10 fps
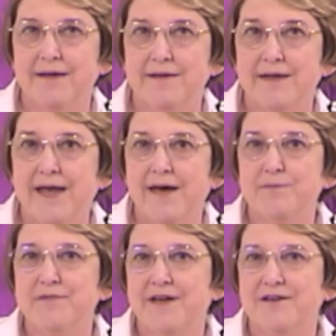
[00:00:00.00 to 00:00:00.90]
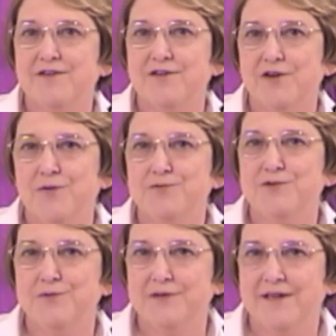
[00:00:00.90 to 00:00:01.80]
an app that could go
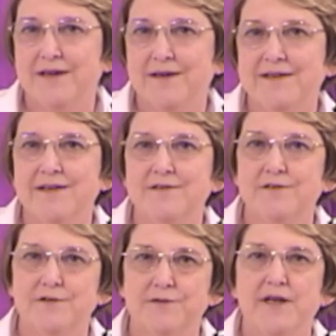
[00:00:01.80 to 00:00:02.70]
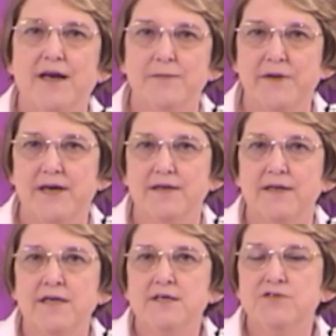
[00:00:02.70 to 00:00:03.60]
to a Kindle or an iPad?
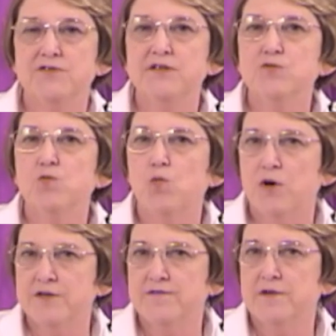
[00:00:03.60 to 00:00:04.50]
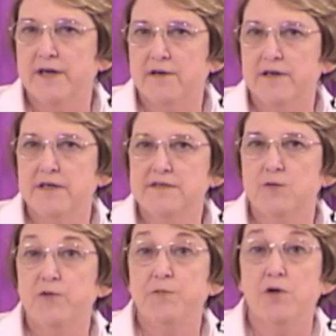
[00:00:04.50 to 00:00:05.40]
So these are wonderful areas
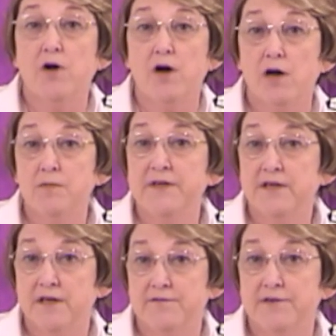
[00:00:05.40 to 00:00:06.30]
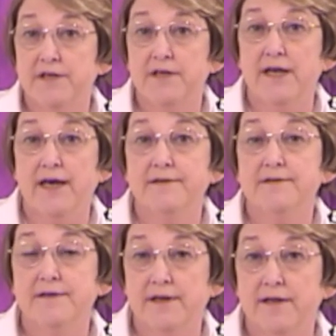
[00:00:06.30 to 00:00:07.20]
that we will all be covering
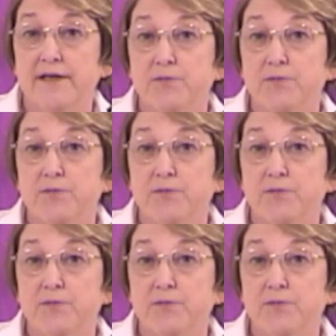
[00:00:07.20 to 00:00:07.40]
at LA